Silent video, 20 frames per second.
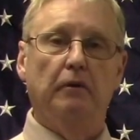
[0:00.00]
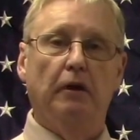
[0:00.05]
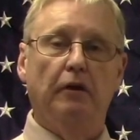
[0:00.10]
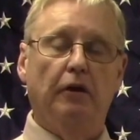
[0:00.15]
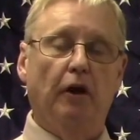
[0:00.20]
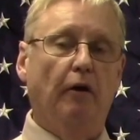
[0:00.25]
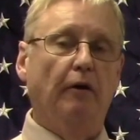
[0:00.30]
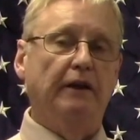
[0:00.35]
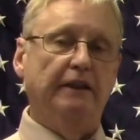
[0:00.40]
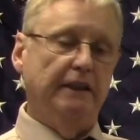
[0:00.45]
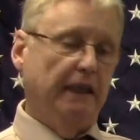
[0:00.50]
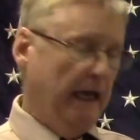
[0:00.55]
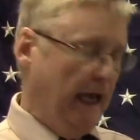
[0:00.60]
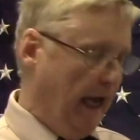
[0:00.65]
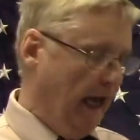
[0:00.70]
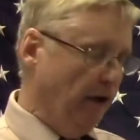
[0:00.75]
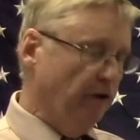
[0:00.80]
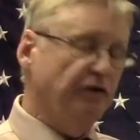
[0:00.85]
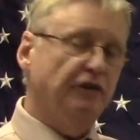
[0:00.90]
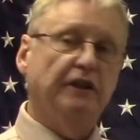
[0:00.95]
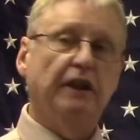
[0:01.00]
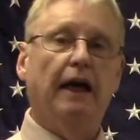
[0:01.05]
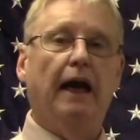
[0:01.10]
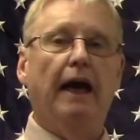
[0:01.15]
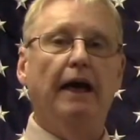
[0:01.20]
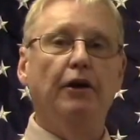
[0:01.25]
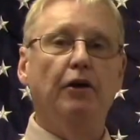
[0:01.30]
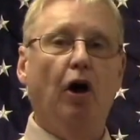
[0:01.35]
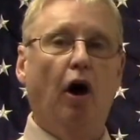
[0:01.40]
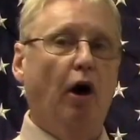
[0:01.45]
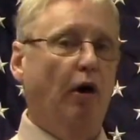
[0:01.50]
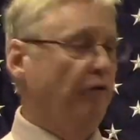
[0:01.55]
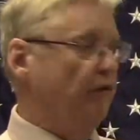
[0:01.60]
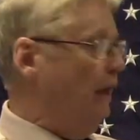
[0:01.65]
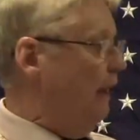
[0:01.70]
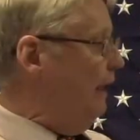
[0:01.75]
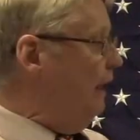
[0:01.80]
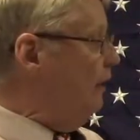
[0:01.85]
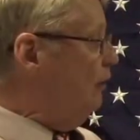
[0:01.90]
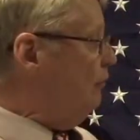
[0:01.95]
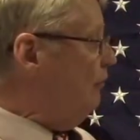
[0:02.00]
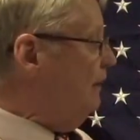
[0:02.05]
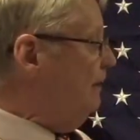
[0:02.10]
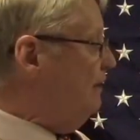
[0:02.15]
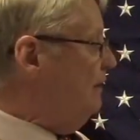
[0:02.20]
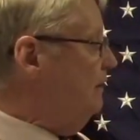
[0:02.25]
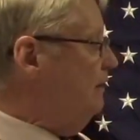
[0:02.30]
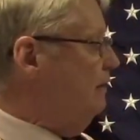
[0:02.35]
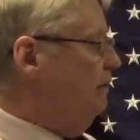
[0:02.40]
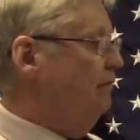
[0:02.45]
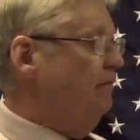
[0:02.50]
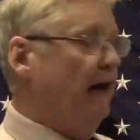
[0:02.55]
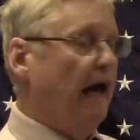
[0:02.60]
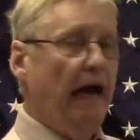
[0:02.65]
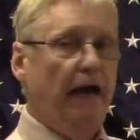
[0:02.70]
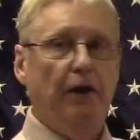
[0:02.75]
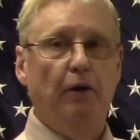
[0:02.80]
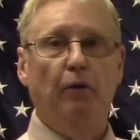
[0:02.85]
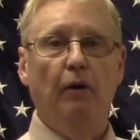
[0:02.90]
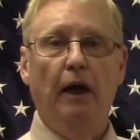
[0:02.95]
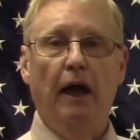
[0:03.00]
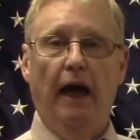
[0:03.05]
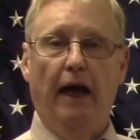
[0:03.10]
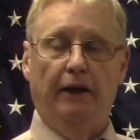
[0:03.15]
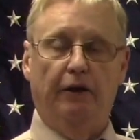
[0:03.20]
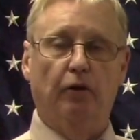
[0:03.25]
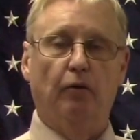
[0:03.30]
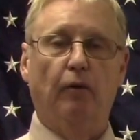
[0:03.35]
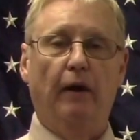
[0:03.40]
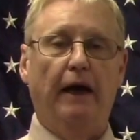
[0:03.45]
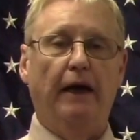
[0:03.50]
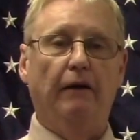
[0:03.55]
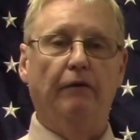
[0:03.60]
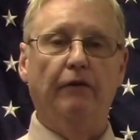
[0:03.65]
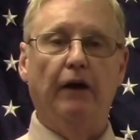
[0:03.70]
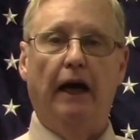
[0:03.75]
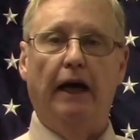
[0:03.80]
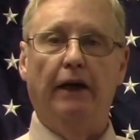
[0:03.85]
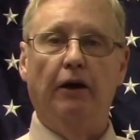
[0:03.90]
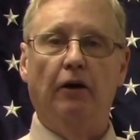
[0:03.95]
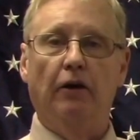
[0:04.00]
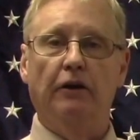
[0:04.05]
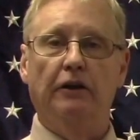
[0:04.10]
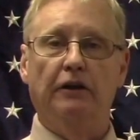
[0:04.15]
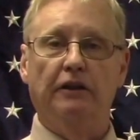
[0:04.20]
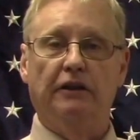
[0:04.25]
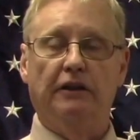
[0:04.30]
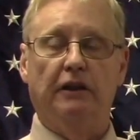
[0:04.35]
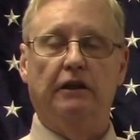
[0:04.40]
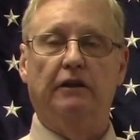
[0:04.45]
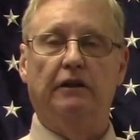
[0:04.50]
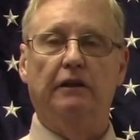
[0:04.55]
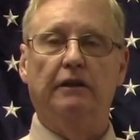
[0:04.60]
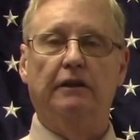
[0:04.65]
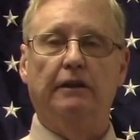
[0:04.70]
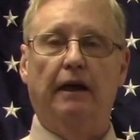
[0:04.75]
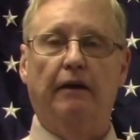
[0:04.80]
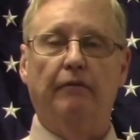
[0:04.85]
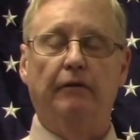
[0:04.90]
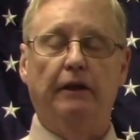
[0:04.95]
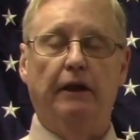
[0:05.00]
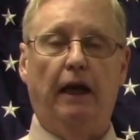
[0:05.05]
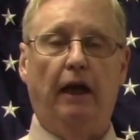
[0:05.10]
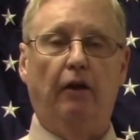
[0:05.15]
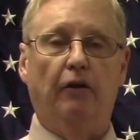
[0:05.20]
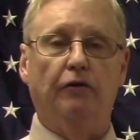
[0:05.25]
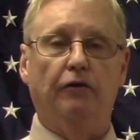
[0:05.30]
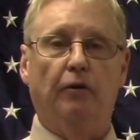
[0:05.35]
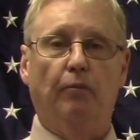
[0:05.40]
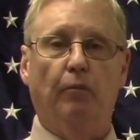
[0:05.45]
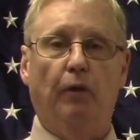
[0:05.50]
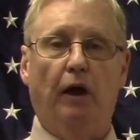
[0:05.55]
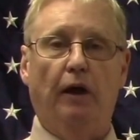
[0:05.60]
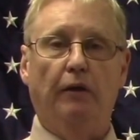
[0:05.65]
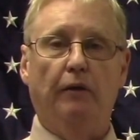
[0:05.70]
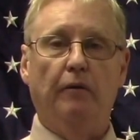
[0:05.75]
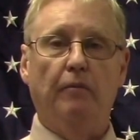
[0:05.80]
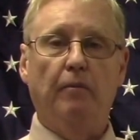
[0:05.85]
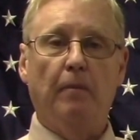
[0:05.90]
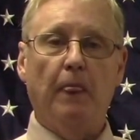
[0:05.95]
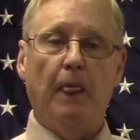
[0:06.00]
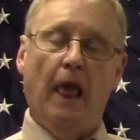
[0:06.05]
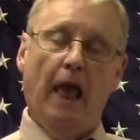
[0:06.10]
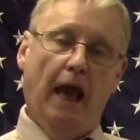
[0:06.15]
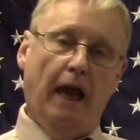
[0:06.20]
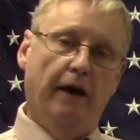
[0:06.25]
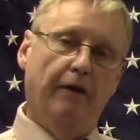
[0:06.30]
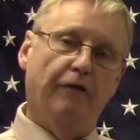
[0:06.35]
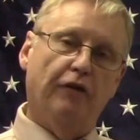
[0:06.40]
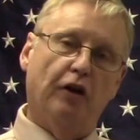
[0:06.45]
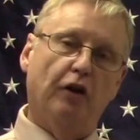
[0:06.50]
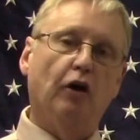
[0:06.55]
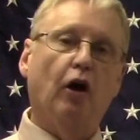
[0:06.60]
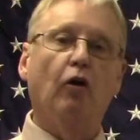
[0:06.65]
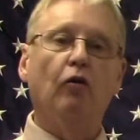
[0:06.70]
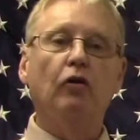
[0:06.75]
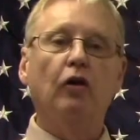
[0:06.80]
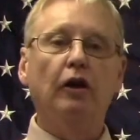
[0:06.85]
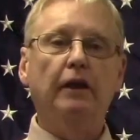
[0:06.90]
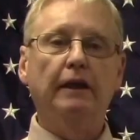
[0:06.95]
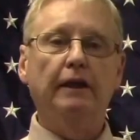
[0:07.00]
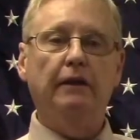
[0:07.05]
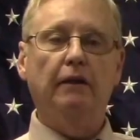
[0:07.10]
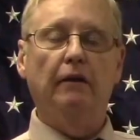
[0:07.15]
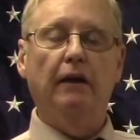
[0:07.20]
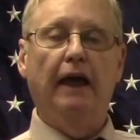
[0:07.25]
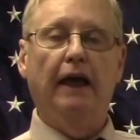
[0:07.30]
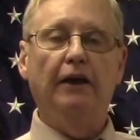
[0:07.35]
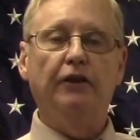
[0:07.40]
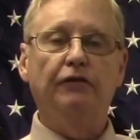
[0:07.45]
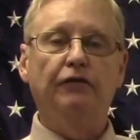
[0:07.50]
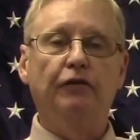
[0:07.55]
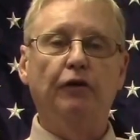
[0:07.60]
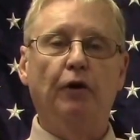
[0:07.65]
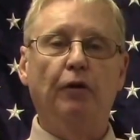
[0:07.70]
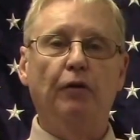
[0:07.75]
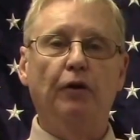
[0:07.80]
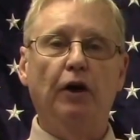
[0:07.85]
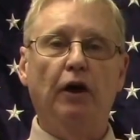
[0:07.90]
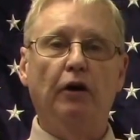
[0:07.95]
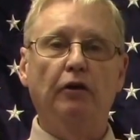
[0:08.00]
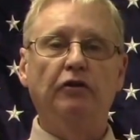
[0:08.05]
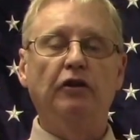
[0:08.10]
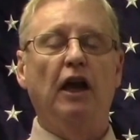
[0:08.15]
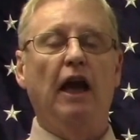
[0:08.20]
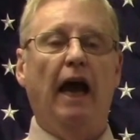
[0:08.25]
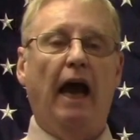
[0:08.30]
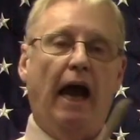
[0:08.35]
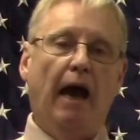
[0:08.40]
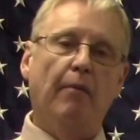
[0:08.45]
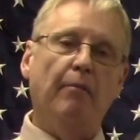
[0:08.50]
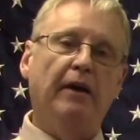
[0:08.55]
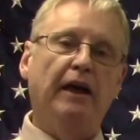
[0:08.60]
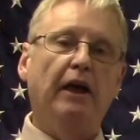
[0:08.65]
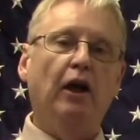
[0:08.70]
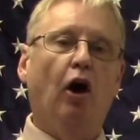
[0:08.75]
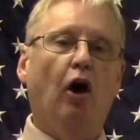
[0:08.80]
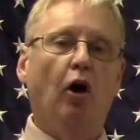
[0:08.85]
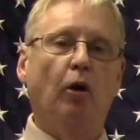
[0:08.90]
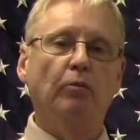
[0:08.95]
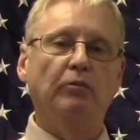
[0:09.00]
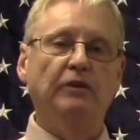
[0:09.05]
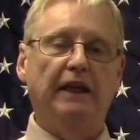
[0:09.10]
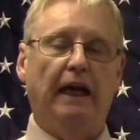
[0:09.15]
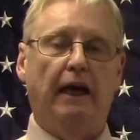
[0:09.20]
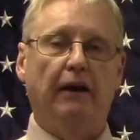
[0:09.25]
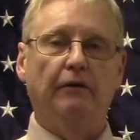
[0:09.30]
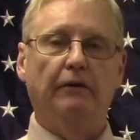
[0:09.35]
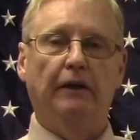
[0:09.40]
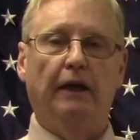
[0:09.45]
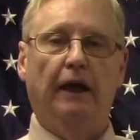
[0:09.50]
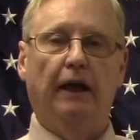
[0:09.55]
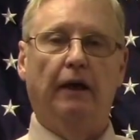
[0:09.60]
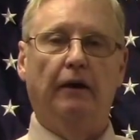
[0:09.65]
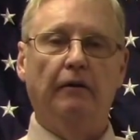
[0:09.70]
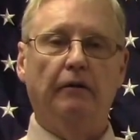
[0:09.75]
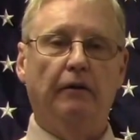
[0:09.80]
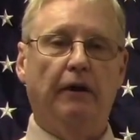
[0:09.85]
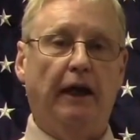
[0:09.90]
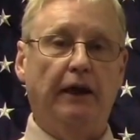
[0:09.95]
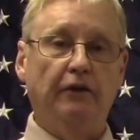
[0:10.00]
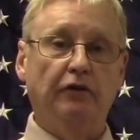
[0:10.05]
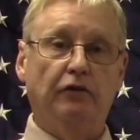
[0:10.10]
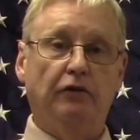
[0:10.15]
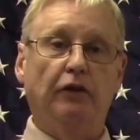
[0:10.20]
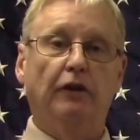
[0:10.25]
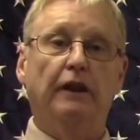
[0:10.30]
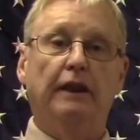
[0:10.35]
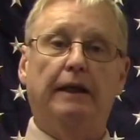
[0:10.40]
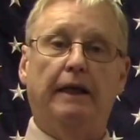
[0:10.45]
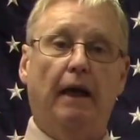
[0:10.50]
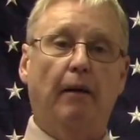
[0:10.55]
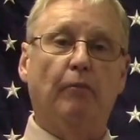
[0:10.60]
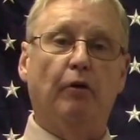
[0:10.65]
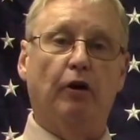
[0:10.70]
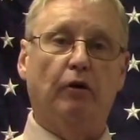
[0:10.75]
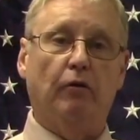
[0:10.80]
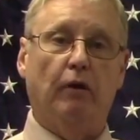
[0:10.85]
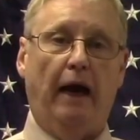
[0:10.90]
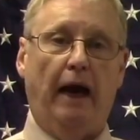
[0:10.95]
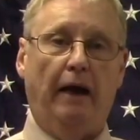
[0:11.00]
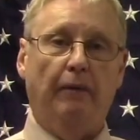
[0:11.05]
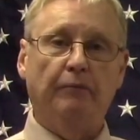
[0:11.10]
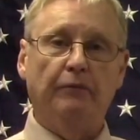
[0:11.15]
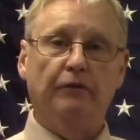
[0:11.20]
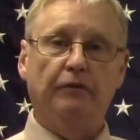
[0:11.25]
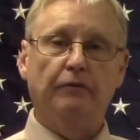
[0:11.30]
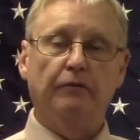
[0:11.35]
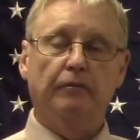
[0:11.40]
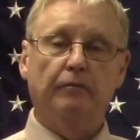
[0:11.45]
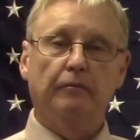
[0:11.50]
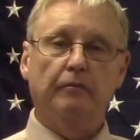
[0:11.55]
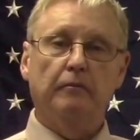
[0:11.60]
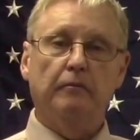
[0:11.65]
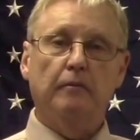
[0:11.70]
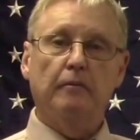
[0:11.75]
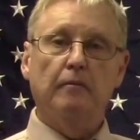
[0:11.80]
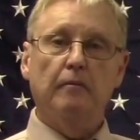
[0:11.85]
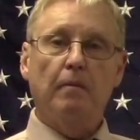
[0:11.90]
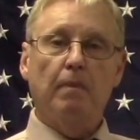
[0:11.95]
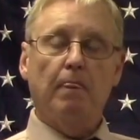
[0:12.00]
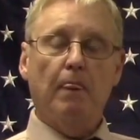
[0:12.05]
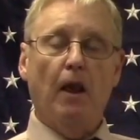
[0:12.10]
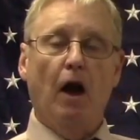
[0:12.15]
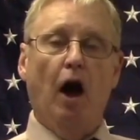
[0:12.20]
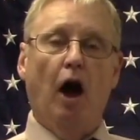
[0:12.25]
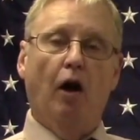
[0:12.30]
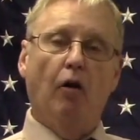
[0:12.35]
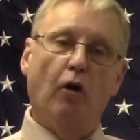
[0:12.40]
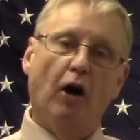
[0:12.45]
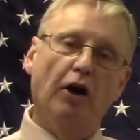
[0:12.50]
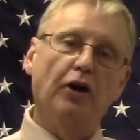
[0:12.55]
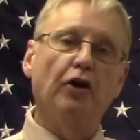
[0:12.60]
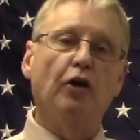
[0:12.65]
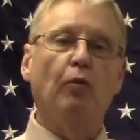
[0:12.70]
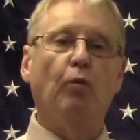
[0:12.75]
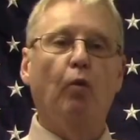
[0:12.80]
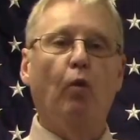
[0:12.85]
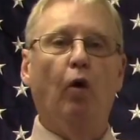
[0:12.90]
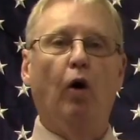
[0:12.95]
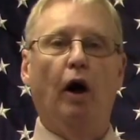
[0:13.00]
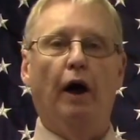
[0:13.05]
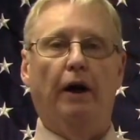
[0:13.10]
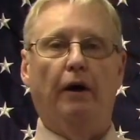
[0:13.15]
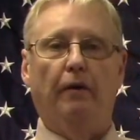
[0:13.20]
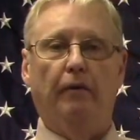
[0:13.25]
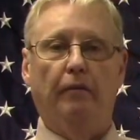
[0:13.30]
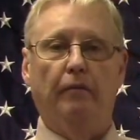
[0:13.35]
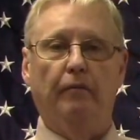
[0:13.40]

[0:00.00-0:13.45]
There isn't a house that I know of that increases in value at the rate of $967 a month. And if you go look at the last few years, how many homes out there, thanks to the Democrats, are underwater?